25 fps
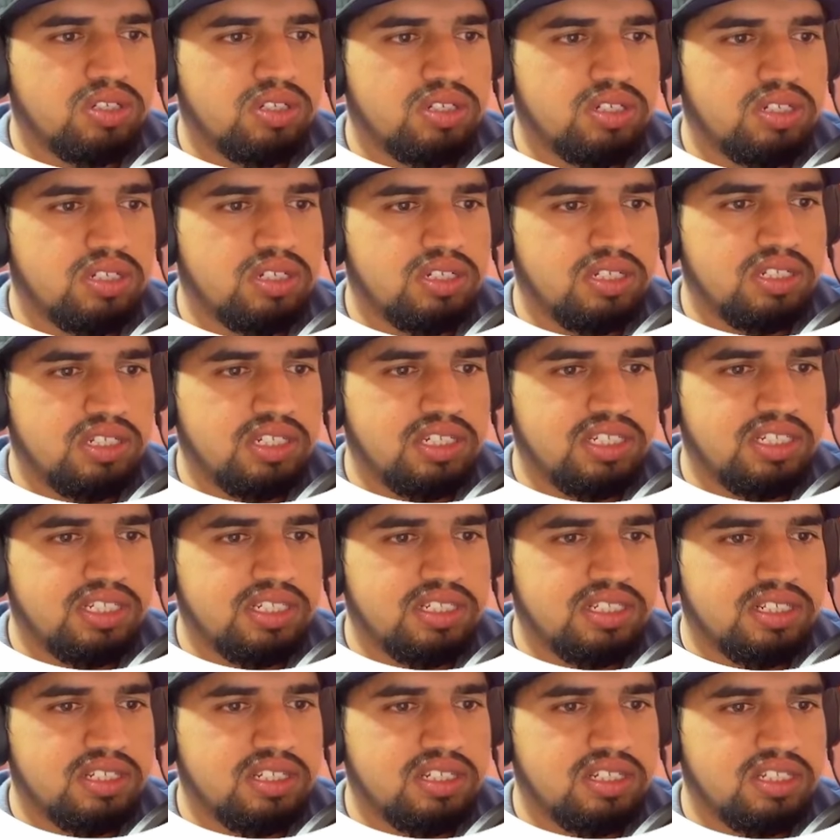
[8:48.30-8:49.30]

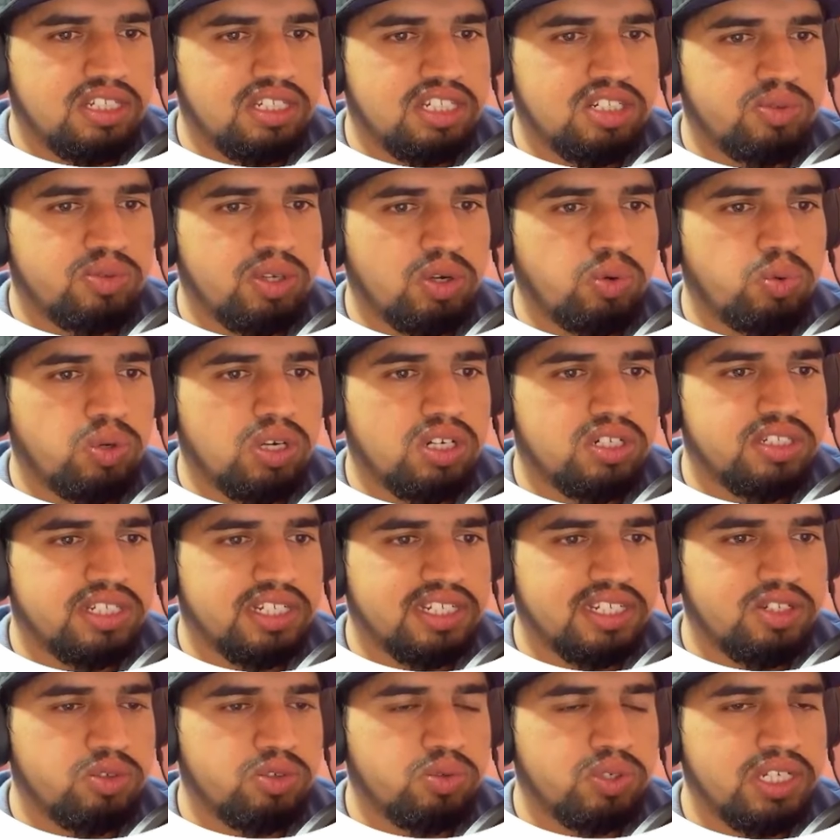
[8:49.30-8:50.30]
this way we are
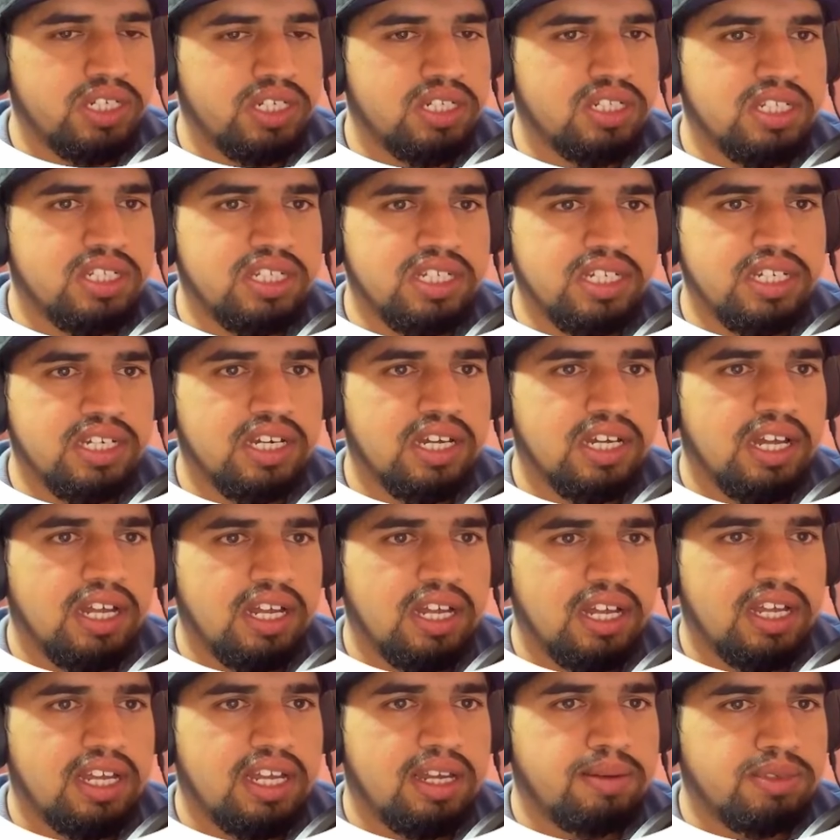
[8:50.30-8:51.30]
securing the
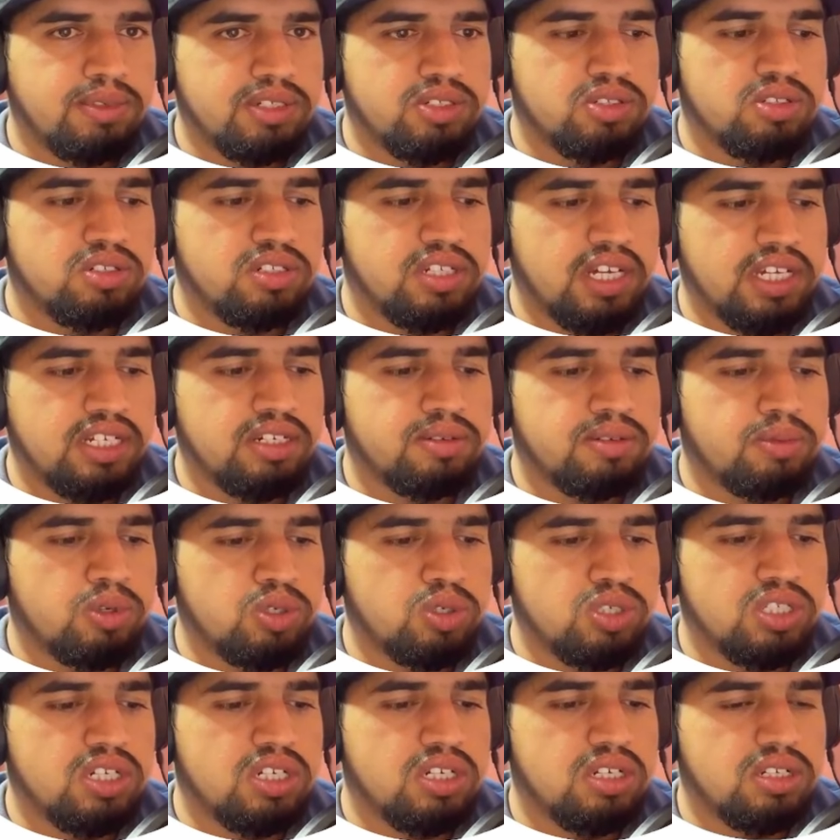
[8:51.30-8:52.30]
Amazon
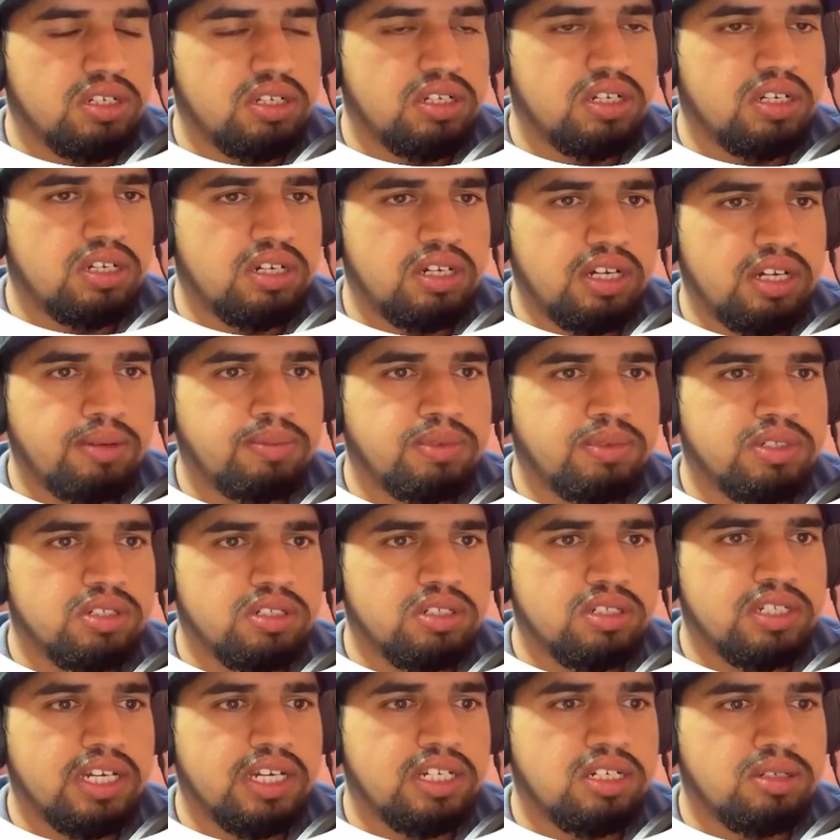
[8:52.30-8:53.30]

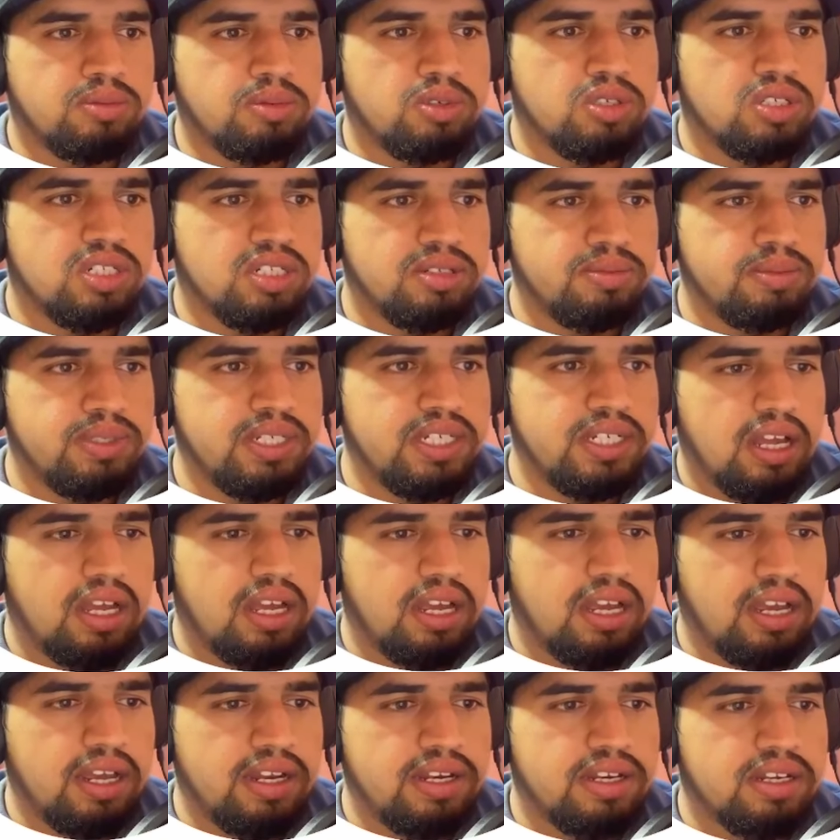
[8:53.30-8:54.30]
DynamoDB.
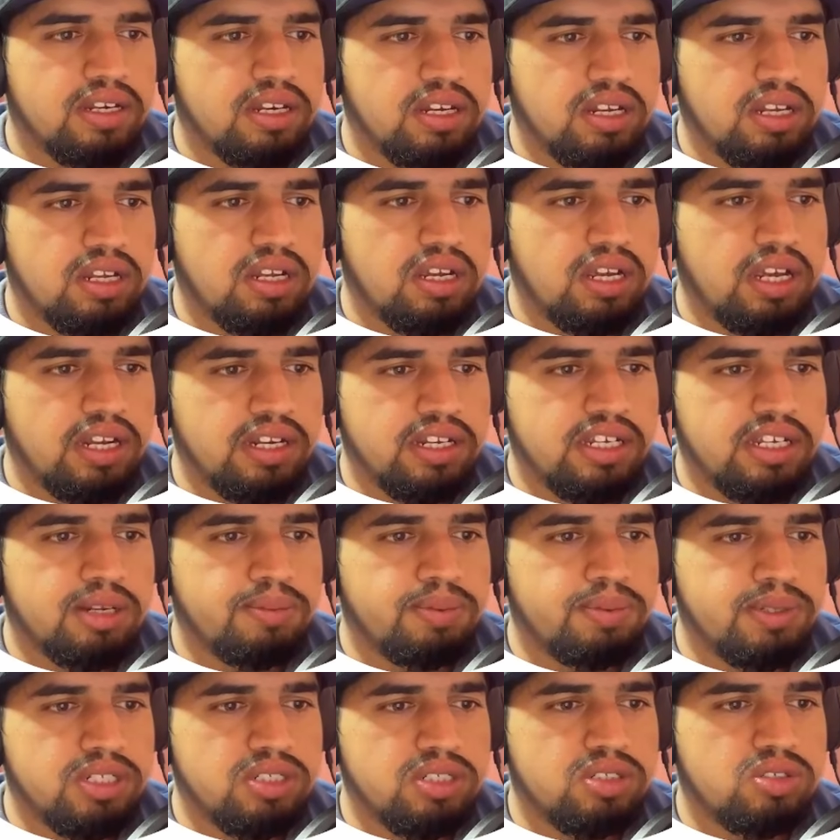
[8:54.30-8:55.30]
And
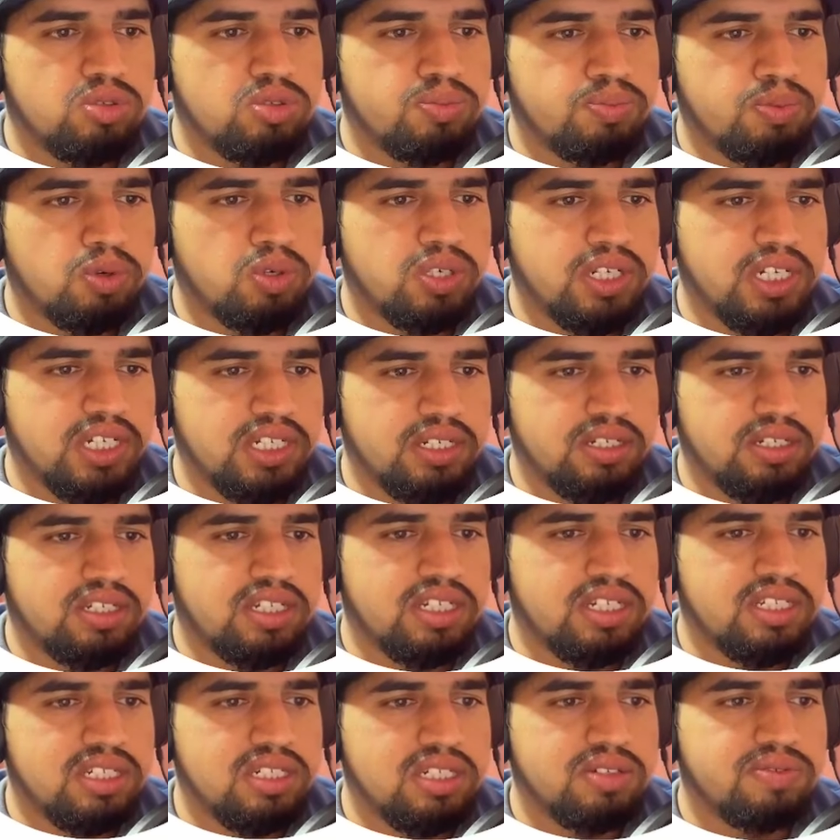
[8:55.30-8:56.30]
encryption to protect
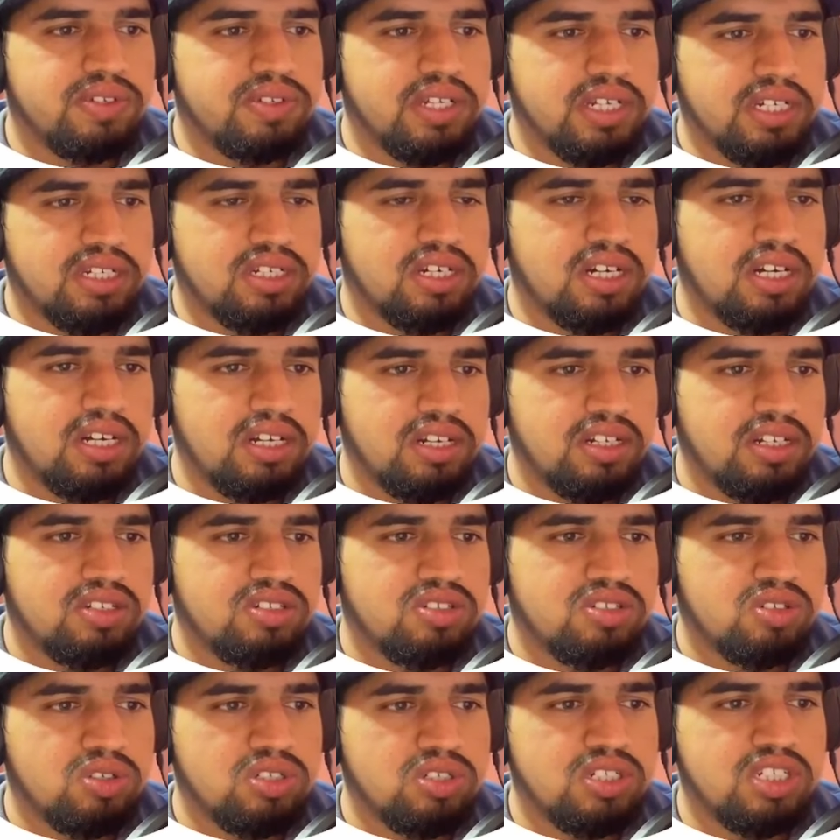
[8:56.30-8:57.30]
sensitive data.
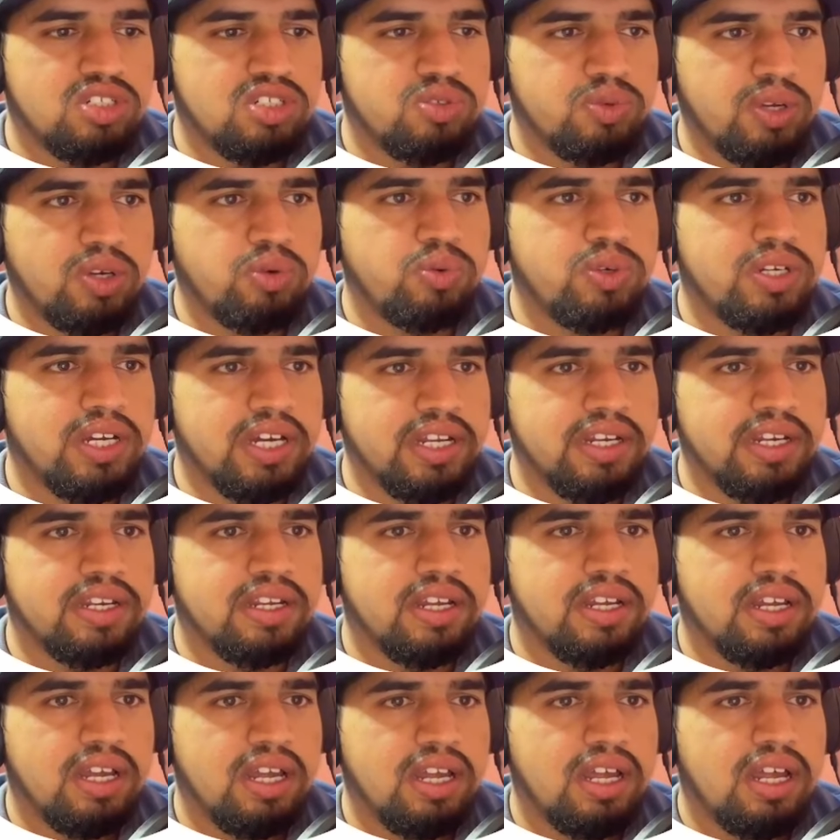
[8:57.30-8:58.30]
So this way we can
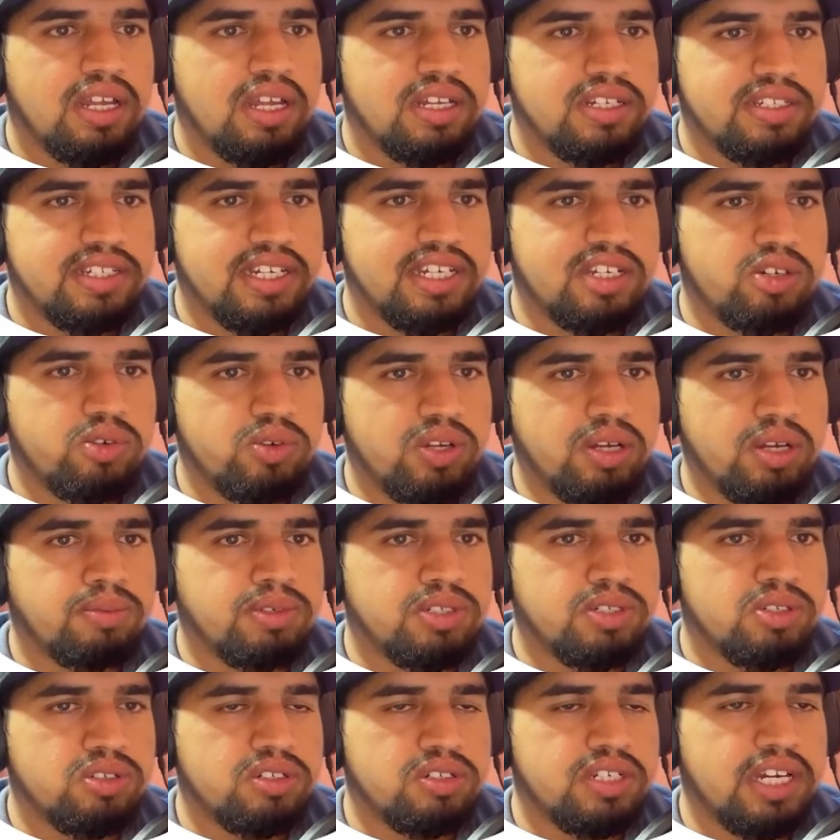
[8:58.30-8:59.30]
secure
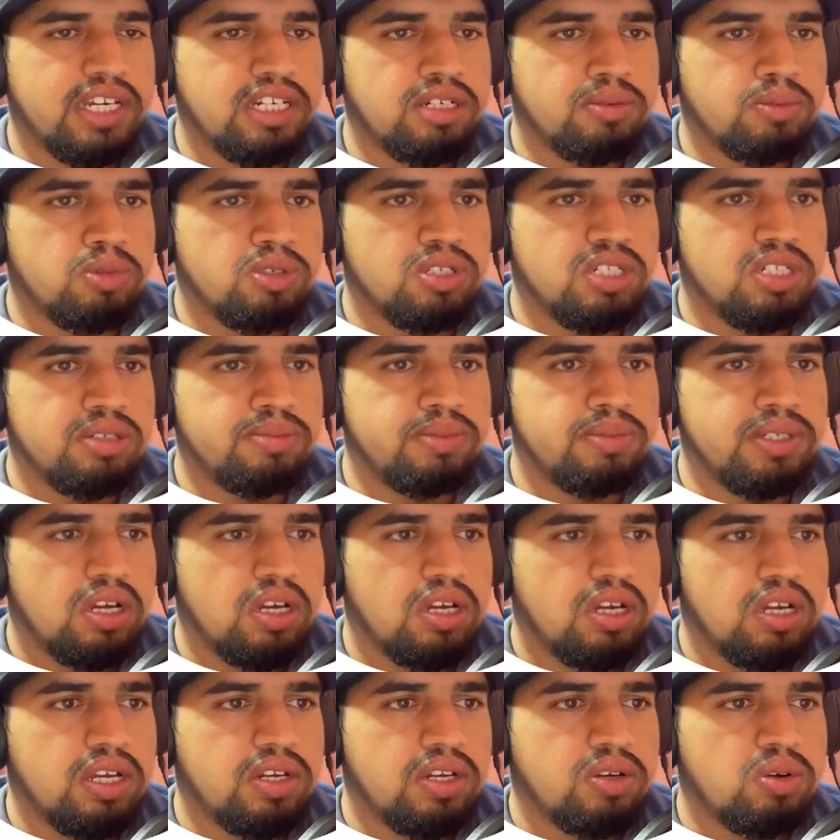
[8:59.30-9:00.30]
Amazon DynamoDB.
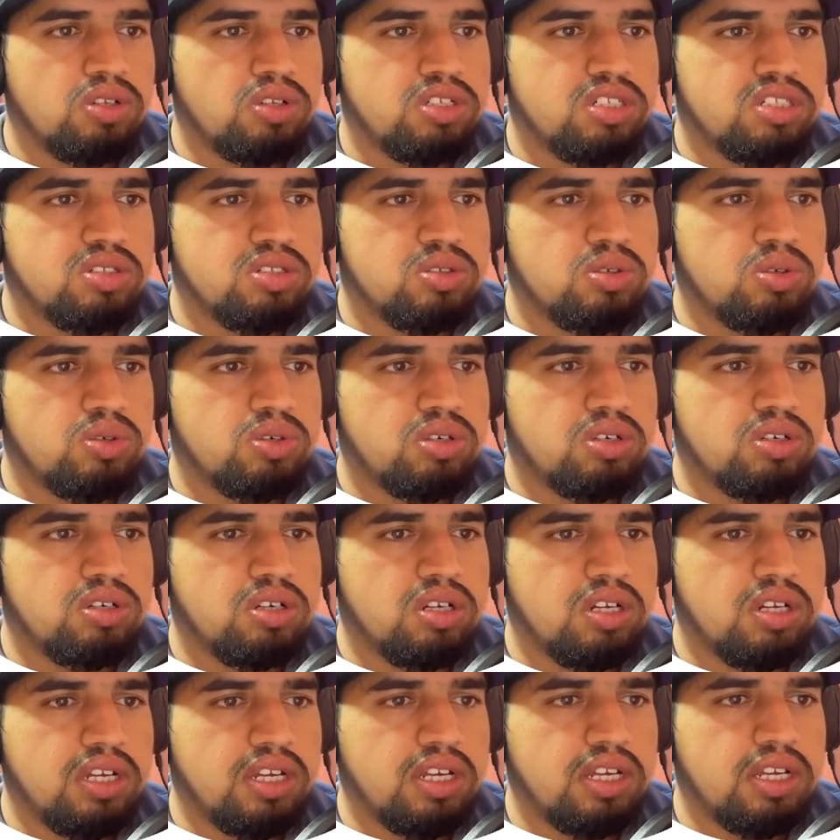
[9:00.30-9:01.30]
And also
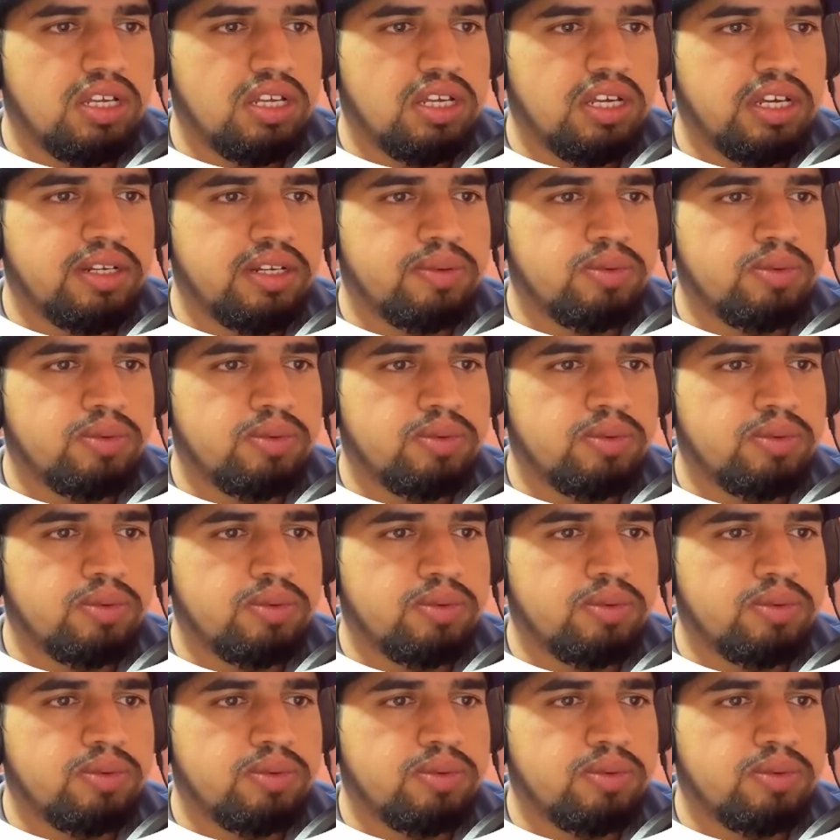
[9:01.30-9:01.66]
AWS